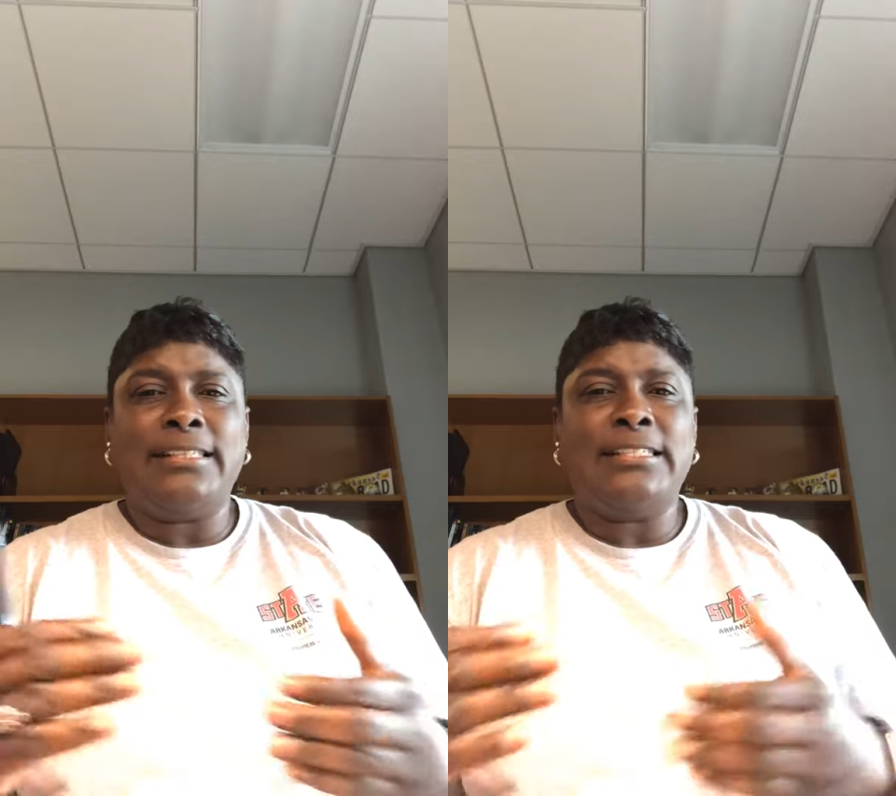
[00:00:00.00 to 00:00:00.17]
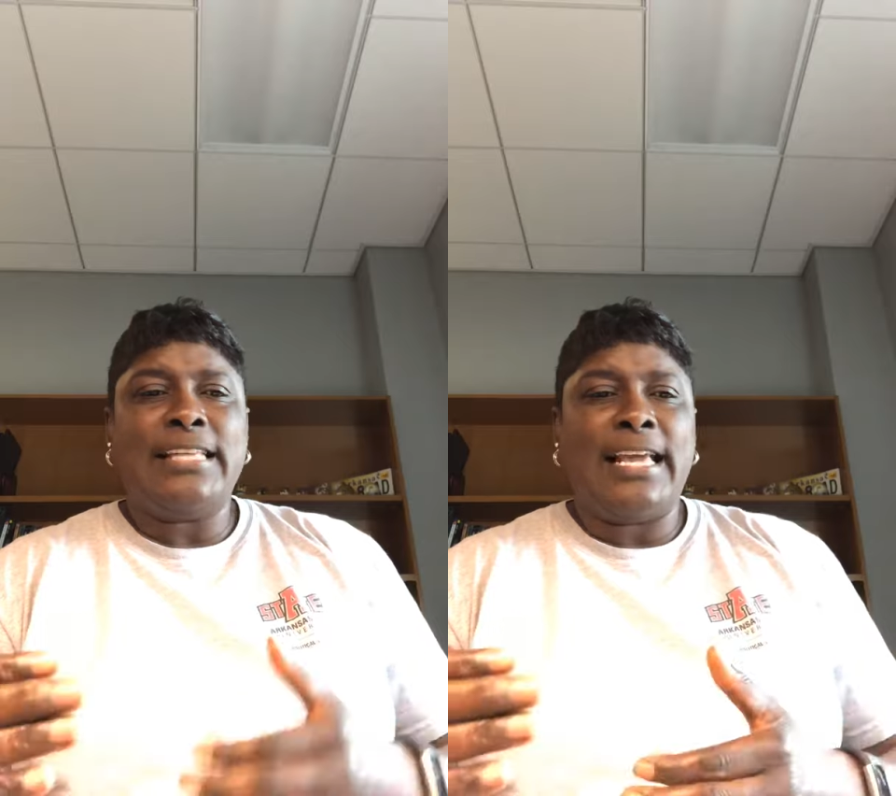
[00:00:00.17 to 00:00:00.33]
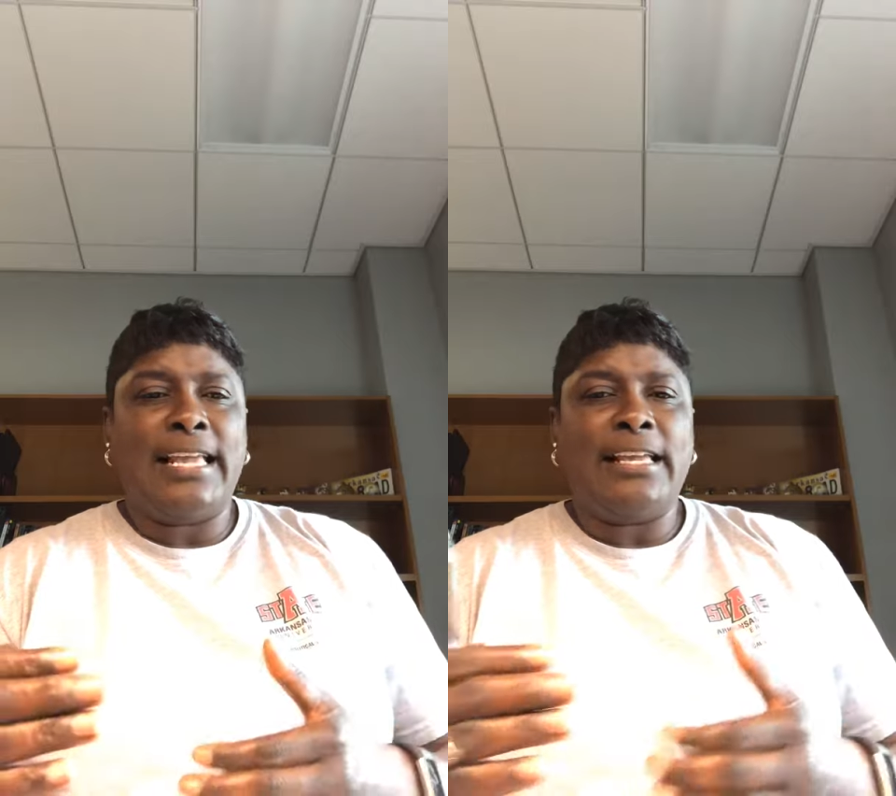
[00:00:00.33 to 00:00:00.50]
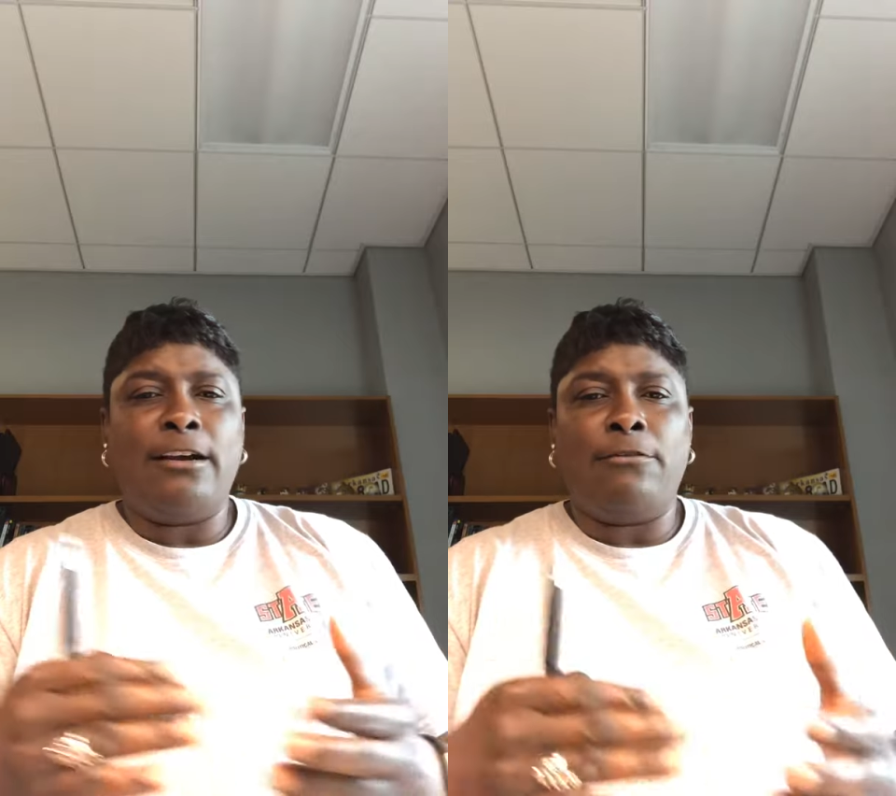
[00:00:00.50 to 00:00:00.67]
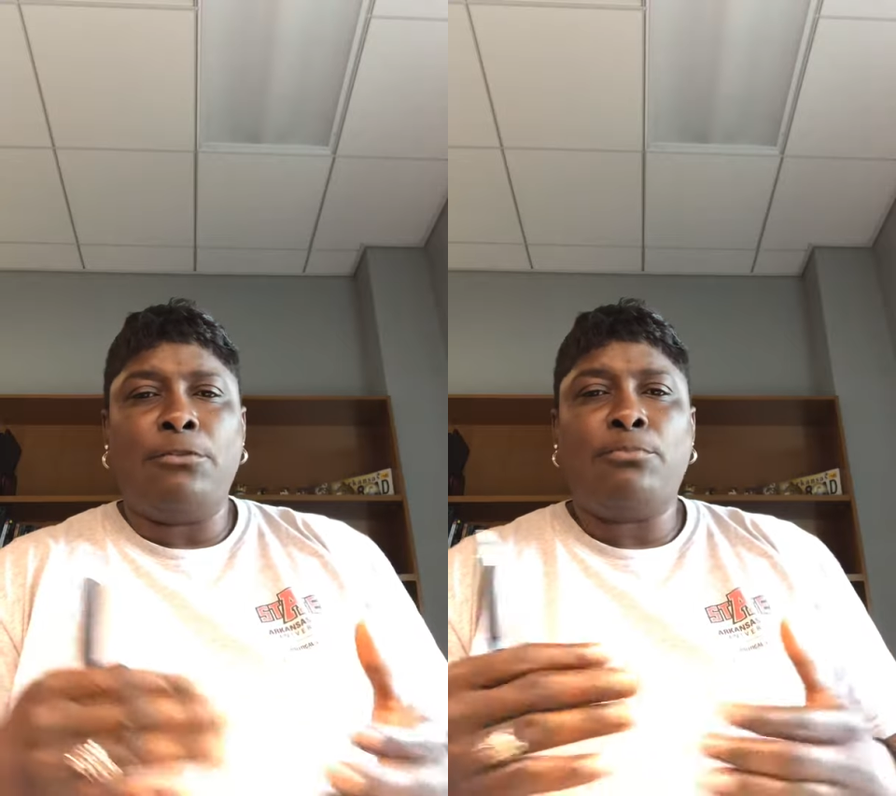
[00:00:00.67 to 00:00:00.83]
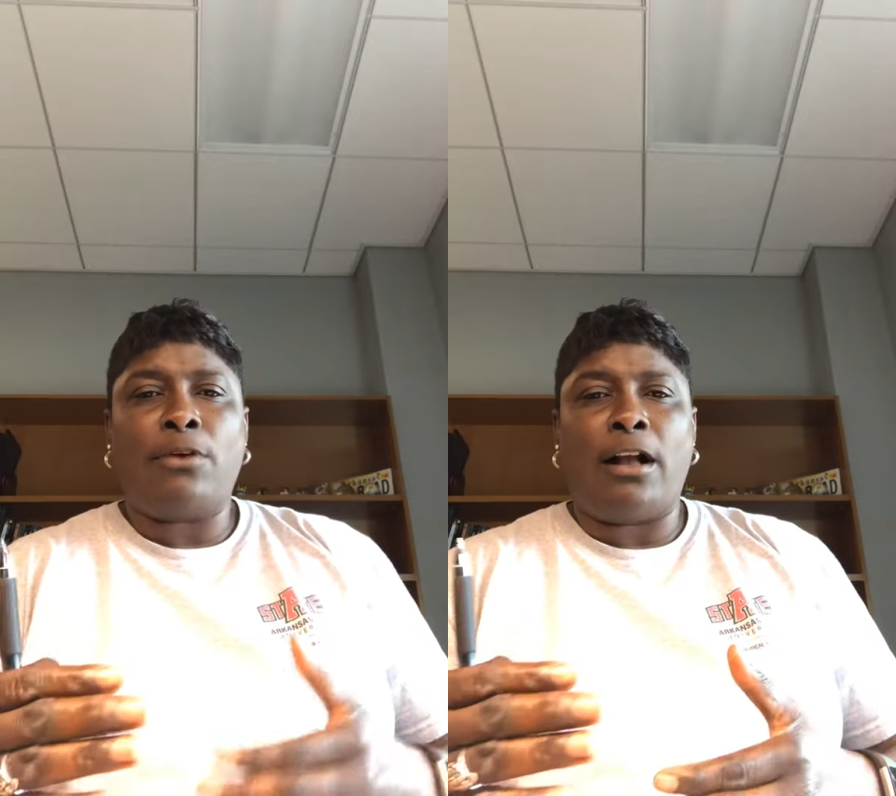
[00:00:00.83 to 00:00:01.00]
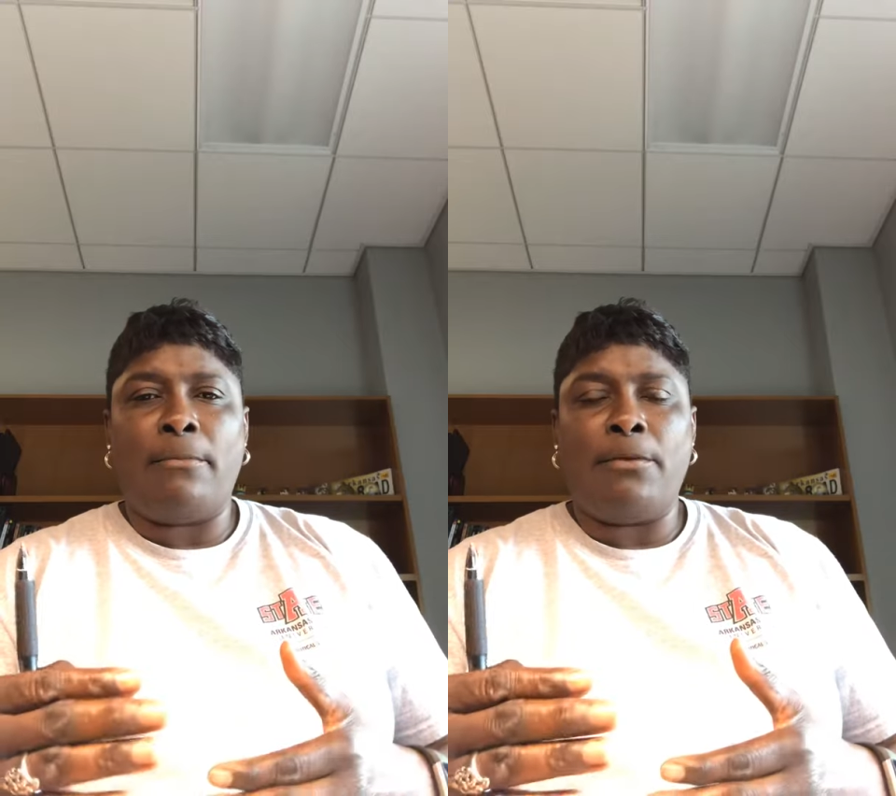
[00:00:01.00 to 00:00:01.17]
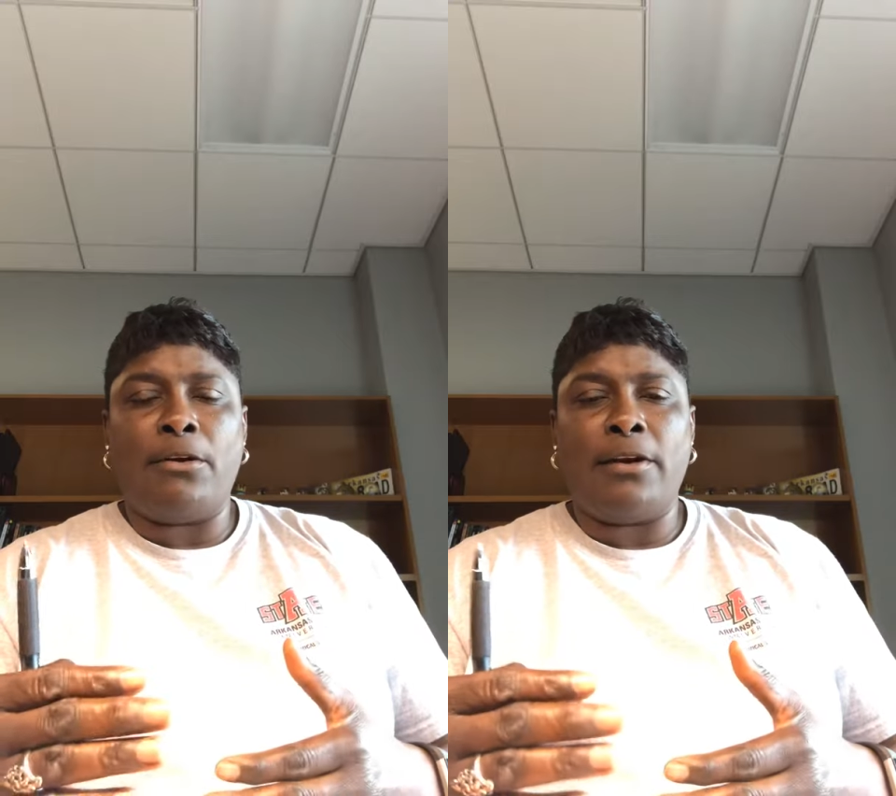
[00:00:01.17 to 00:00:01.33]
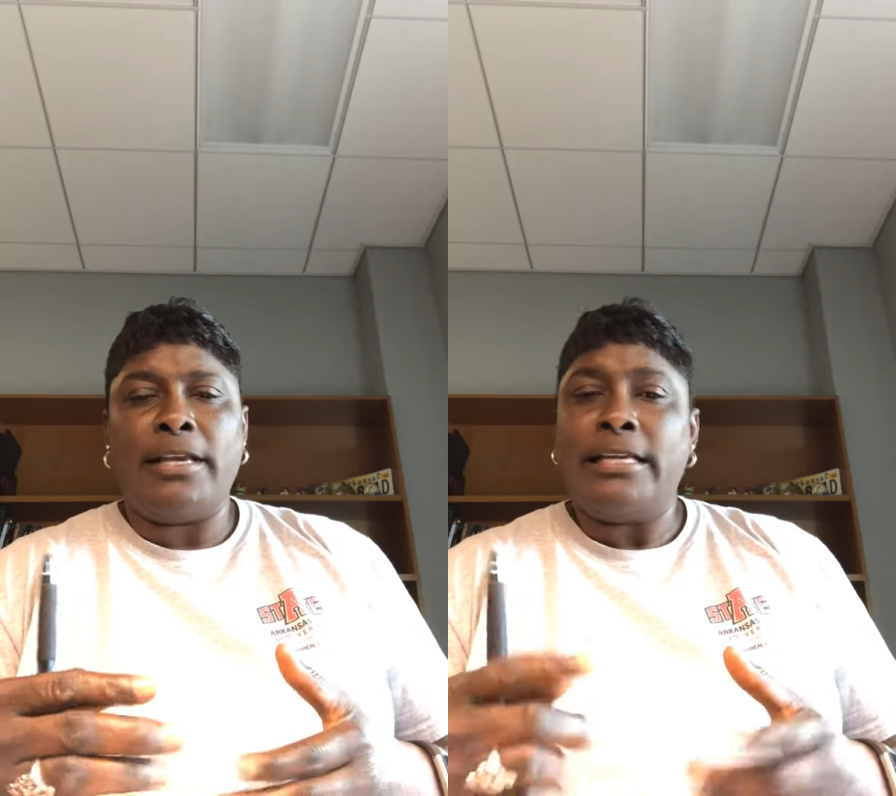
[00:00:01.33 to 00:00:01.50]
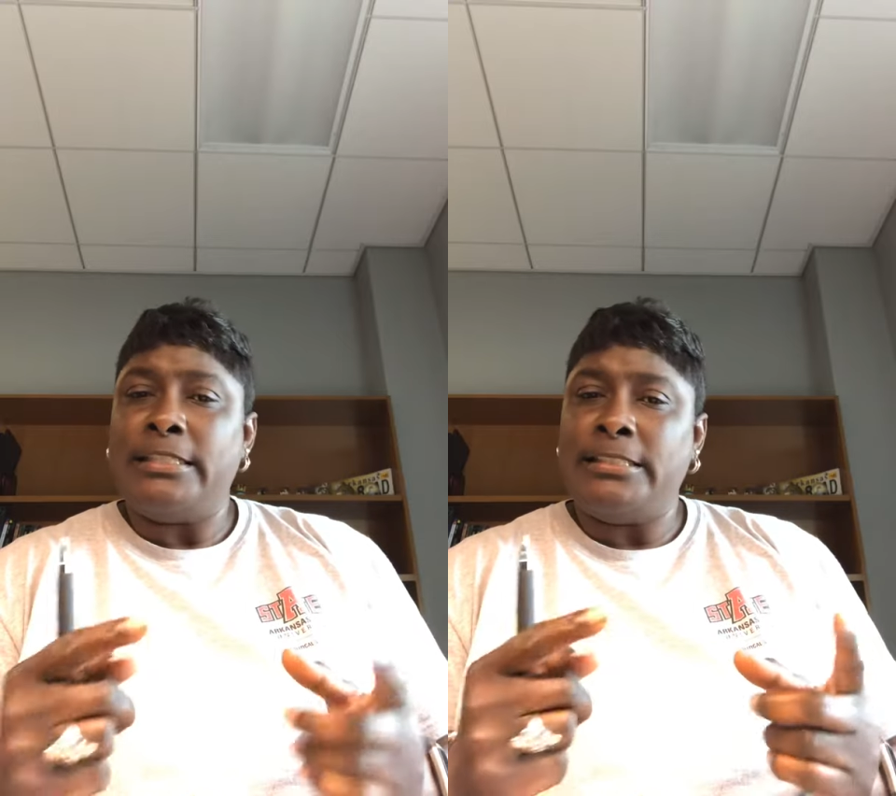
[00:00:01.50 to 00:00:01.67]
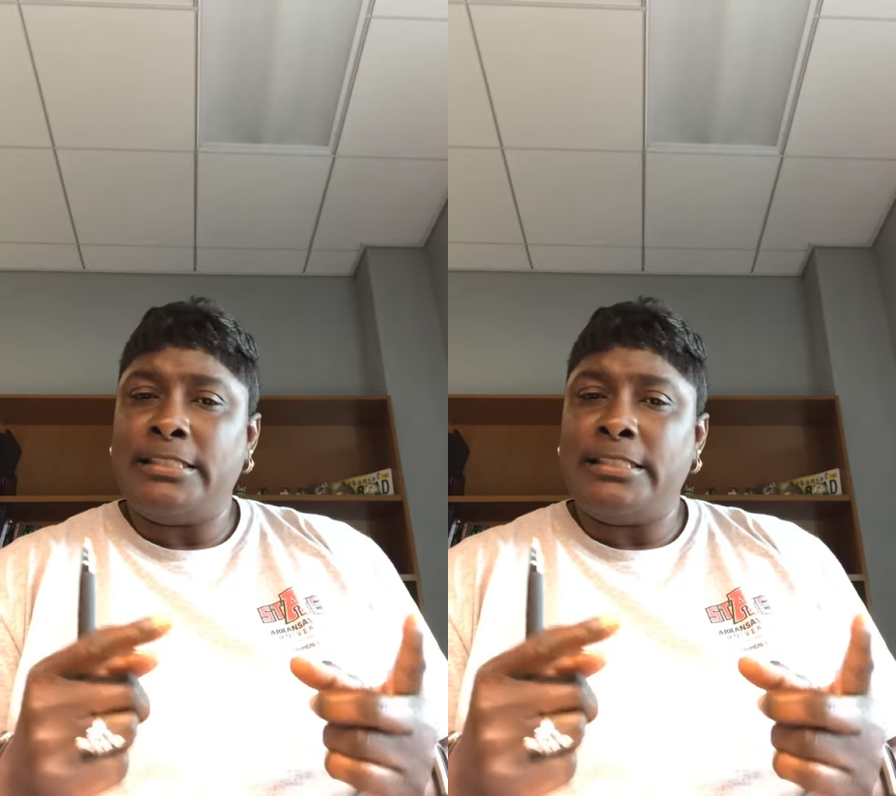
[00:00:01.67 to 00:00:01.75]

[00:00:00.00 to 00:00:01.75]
the day of the primary.